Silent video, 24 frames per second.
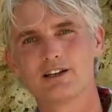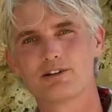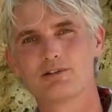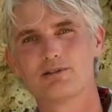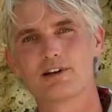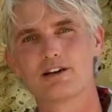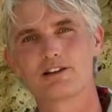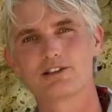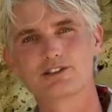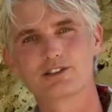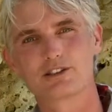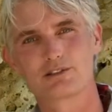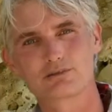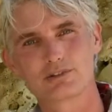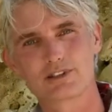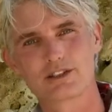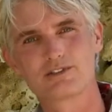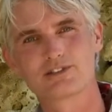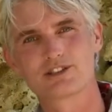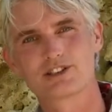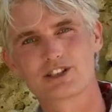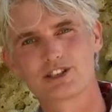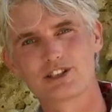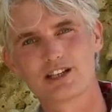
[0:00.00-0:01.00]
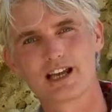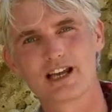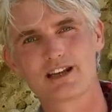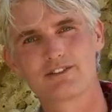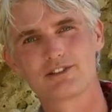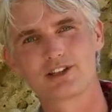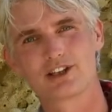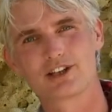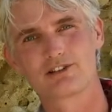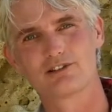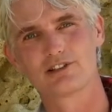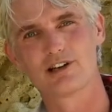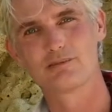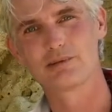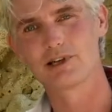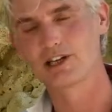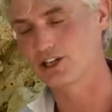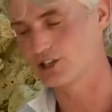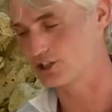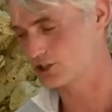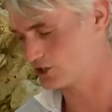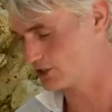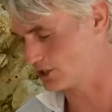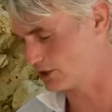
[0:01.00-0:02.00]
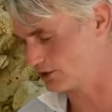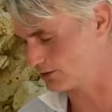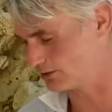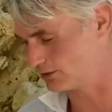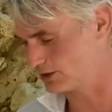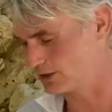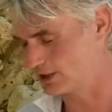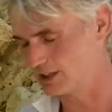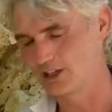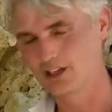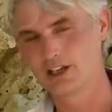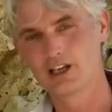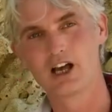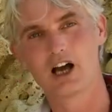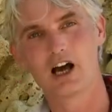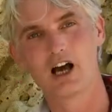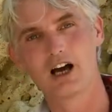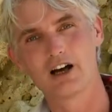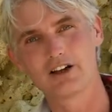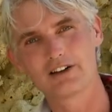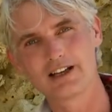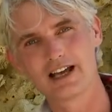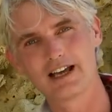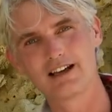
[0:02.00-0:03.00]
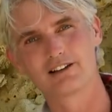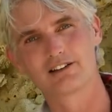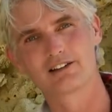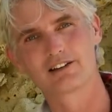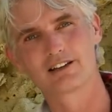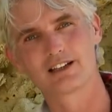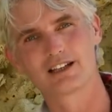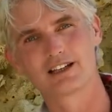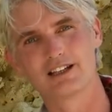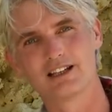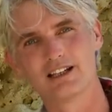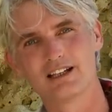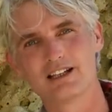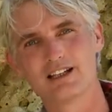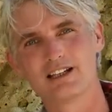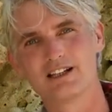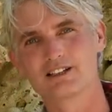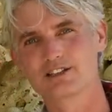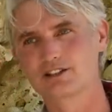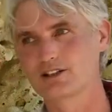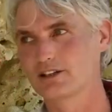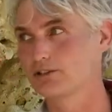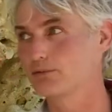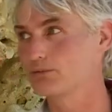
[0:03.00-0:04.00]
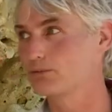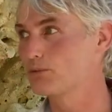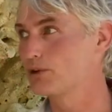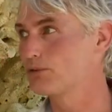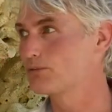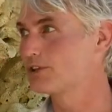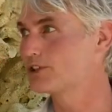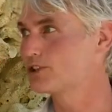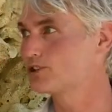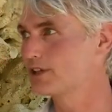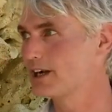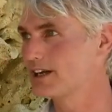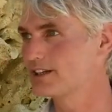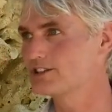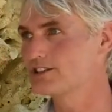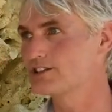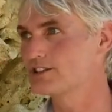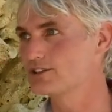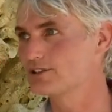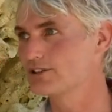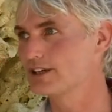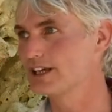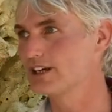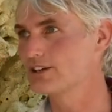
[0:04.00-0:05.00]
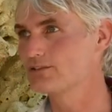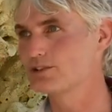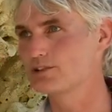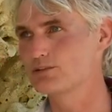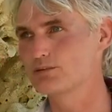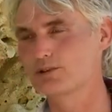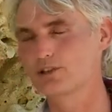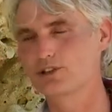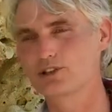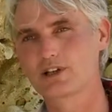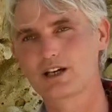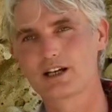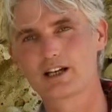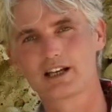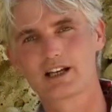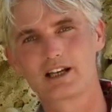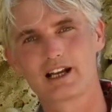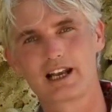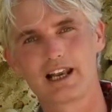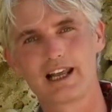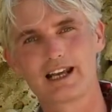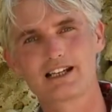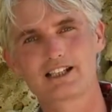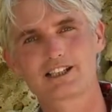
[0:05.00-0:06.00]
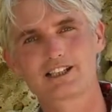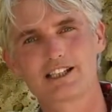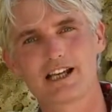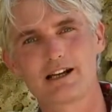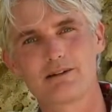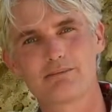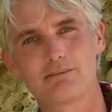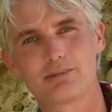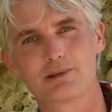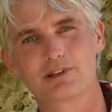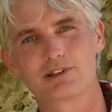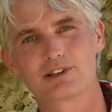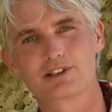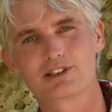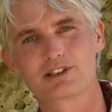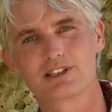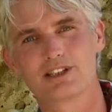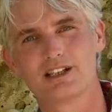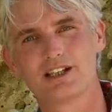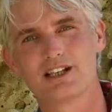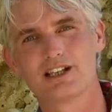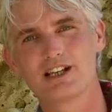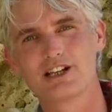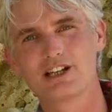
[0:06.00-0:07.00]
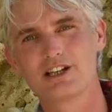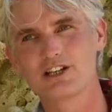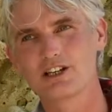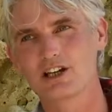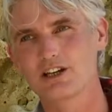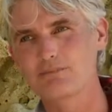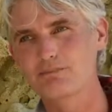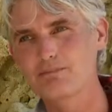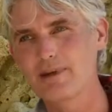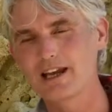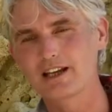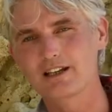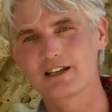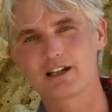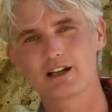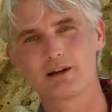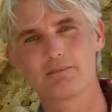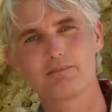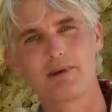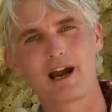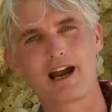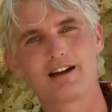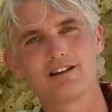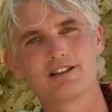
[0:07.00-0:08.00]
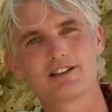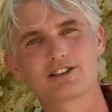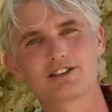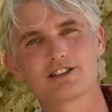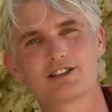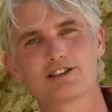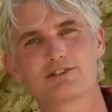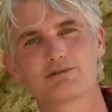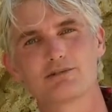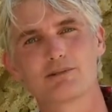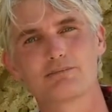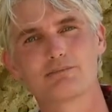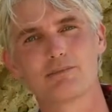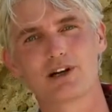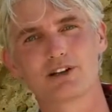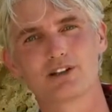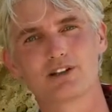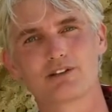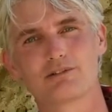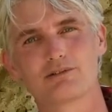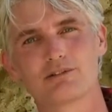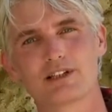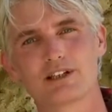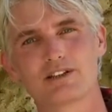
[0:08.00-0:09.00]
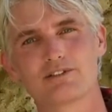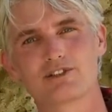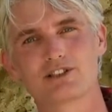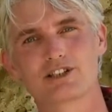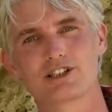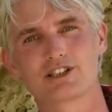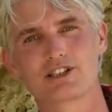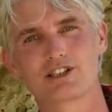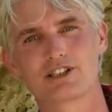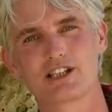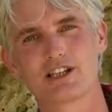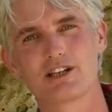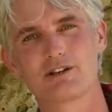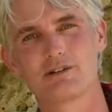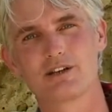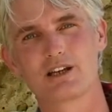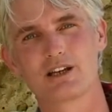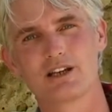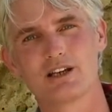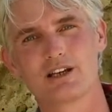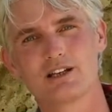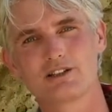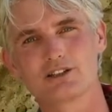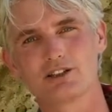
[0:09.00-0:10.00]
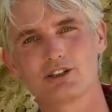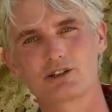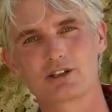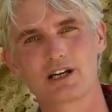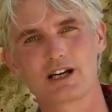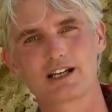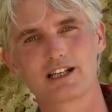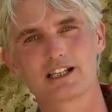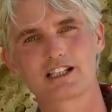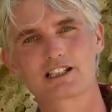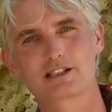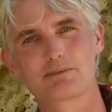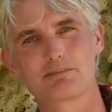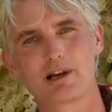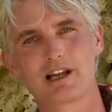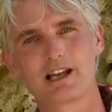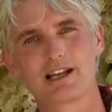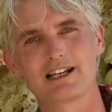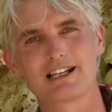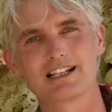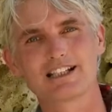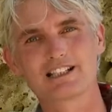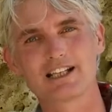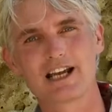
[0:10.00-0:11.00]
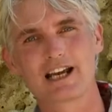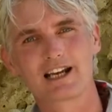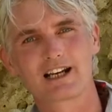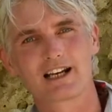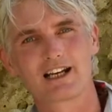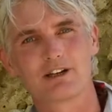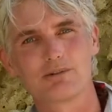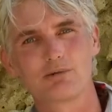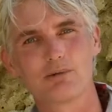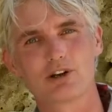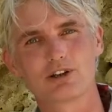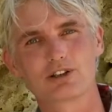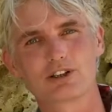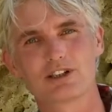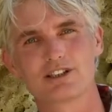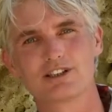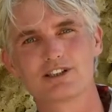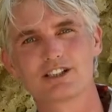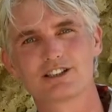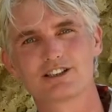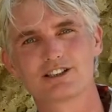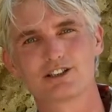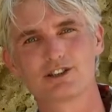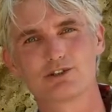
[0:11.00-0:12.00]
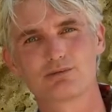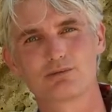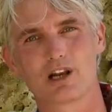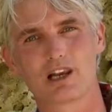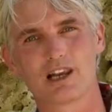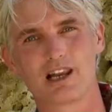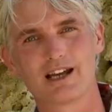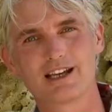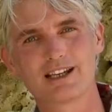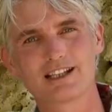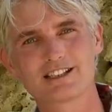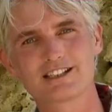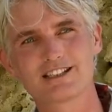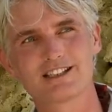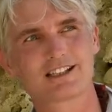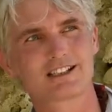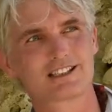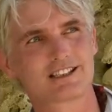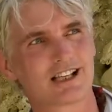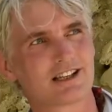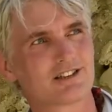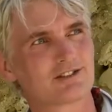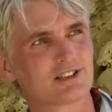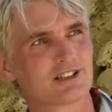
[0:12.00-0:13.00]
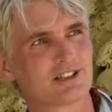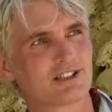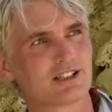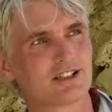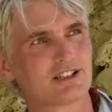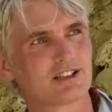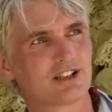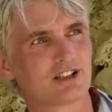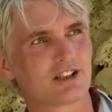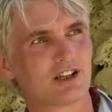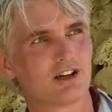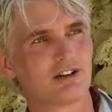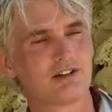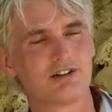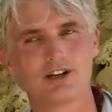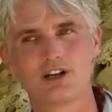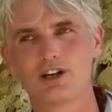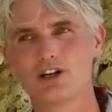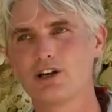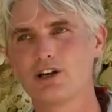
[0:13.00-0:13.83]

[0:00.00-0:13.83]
whereas the reefs today of the Caribbean are so unhealthy? So that what we're trying to do here is we're trying to collect samples and make comparisons with modern reefs to try and explain exactly what conditions were like 6,000 years ago.